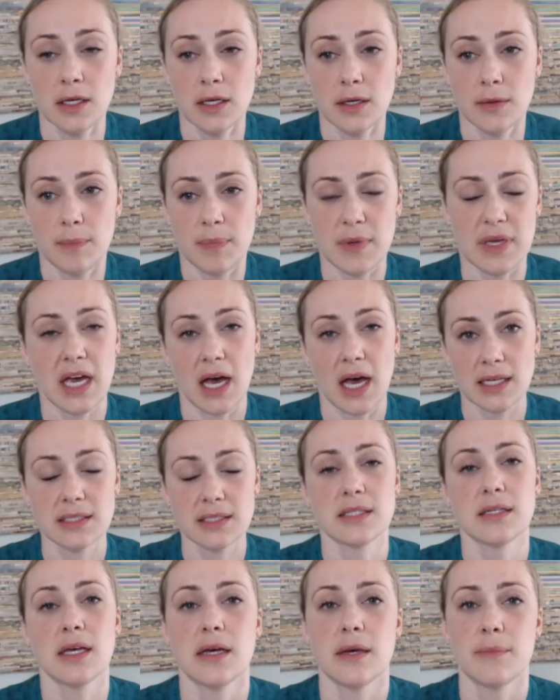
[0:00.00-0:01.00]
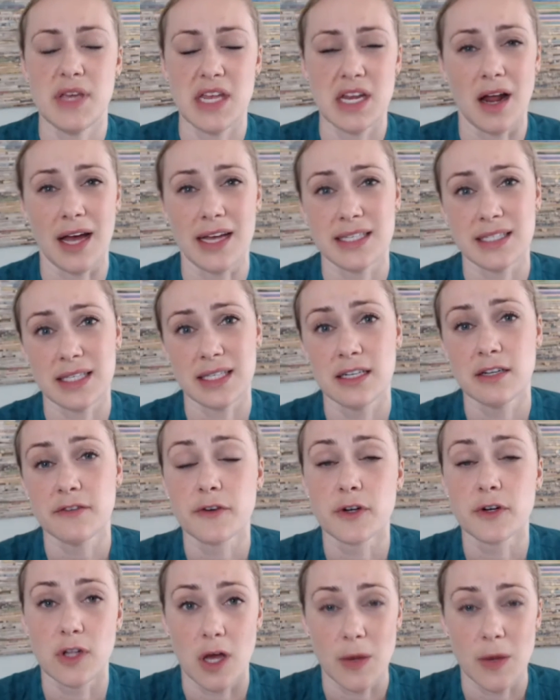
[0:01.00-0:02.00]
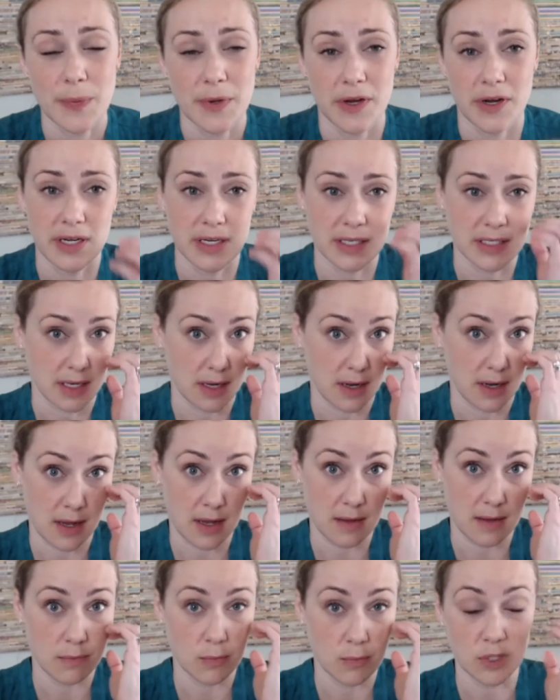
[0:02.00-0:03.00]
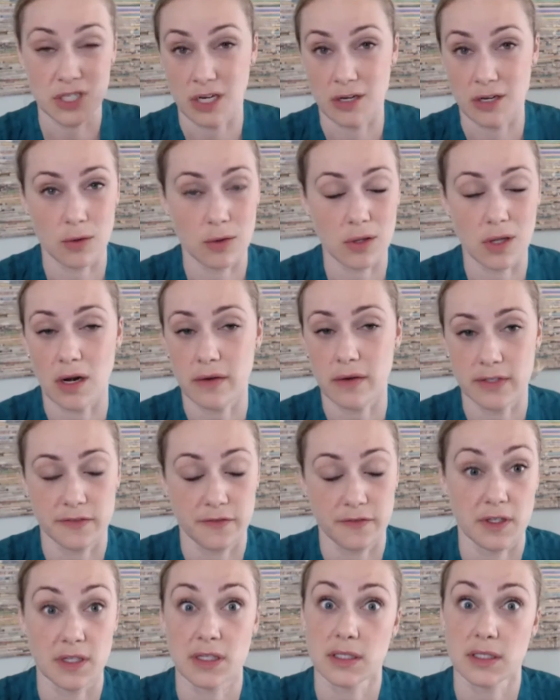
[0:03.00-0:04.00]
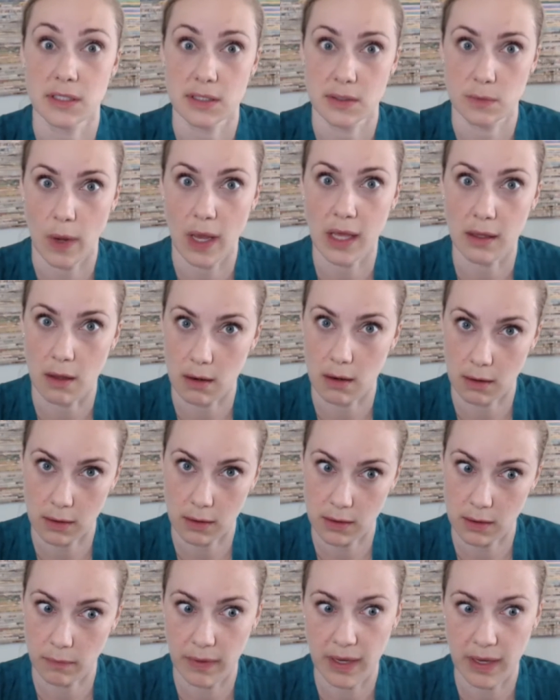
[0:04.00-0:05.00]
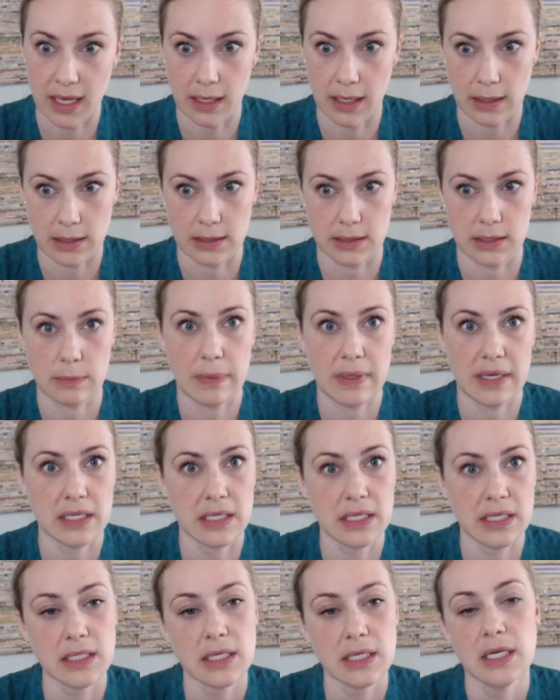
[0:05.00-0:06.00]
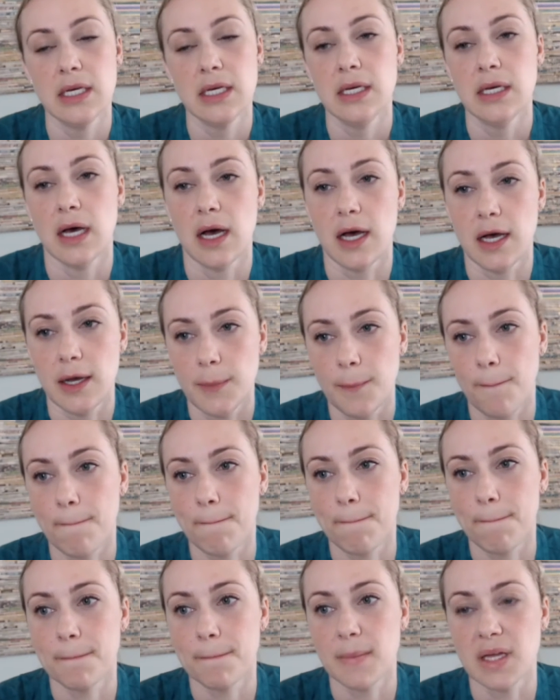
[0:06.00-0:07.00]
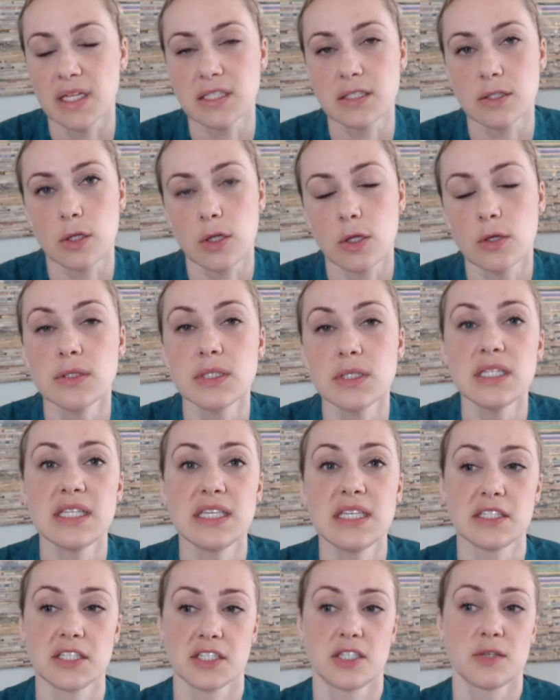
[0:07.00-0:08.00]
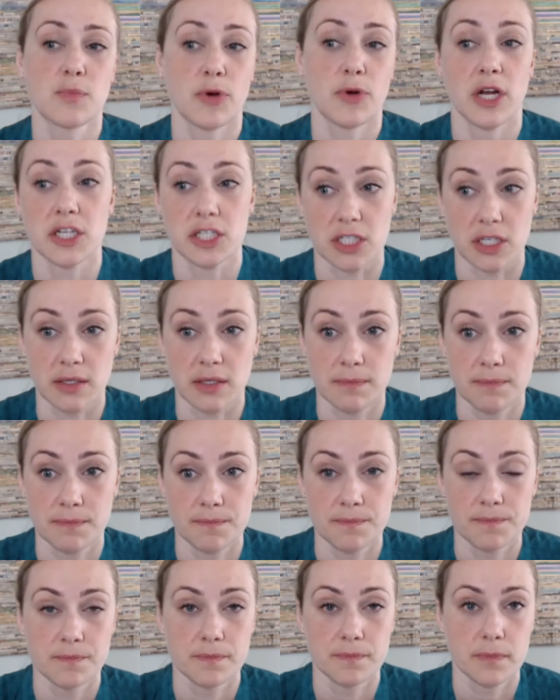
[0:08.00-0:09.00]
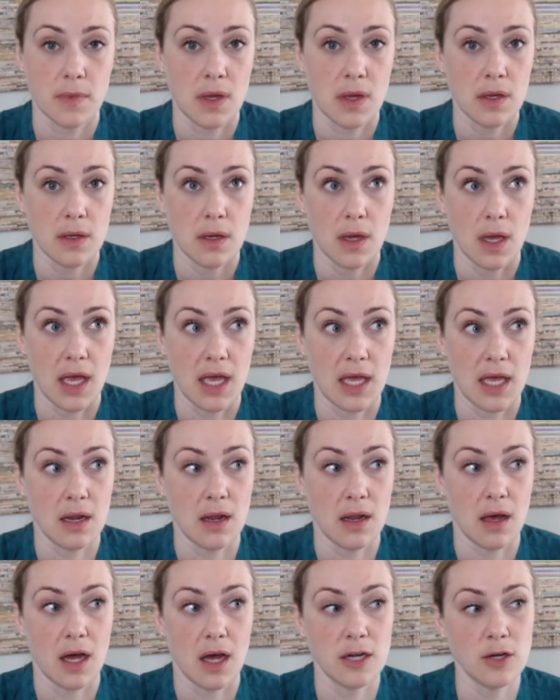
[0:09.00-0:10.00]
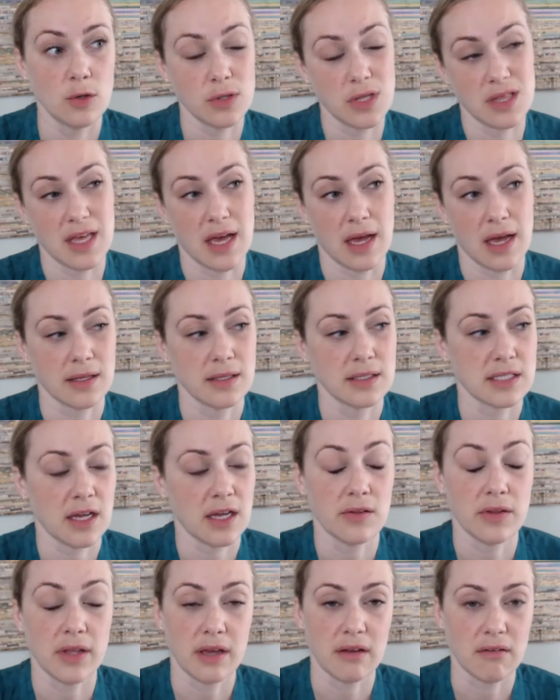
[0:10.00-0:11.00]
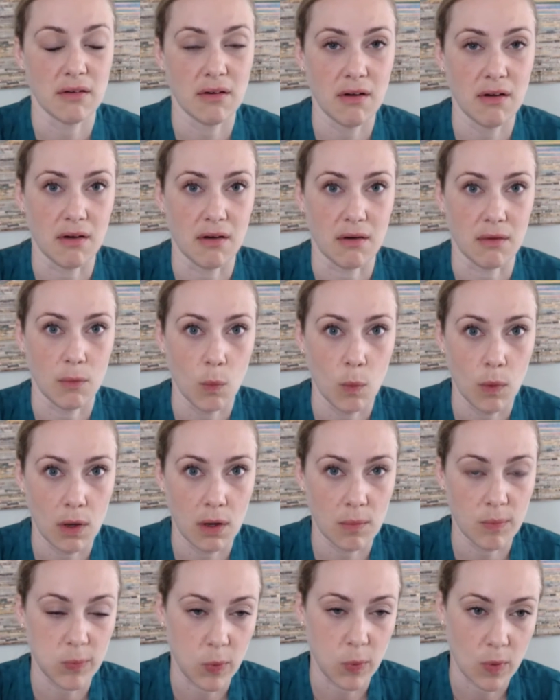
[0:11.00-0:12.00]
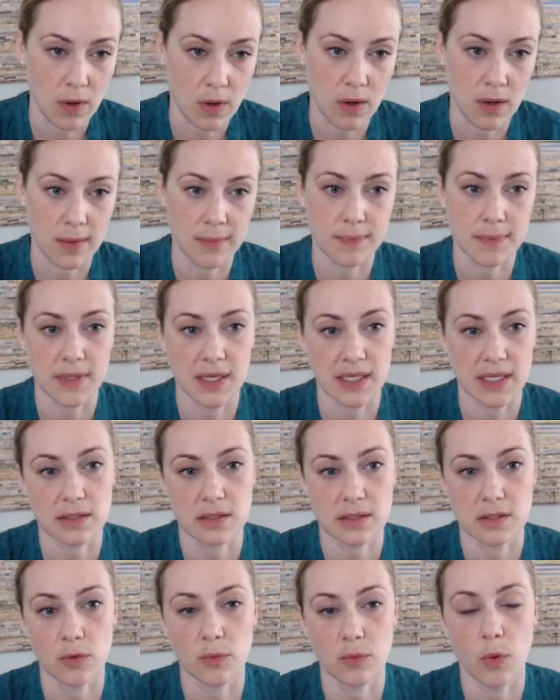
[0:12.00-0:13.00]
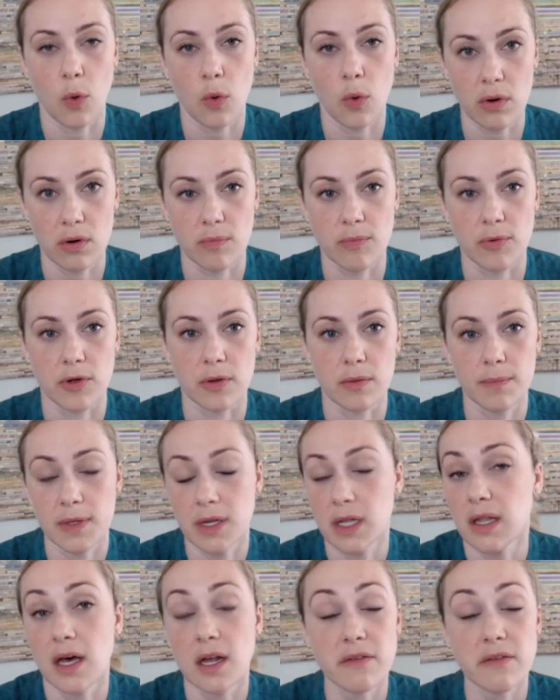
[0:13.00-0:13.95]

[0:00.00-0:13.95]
because being isolated for a long period of time, which I know a lot of us feel like this is way longer than we had anticipated, um, it's closely linked to depression. And I know that that can sound like, oh, womp, womp, that's so horrible. But a lot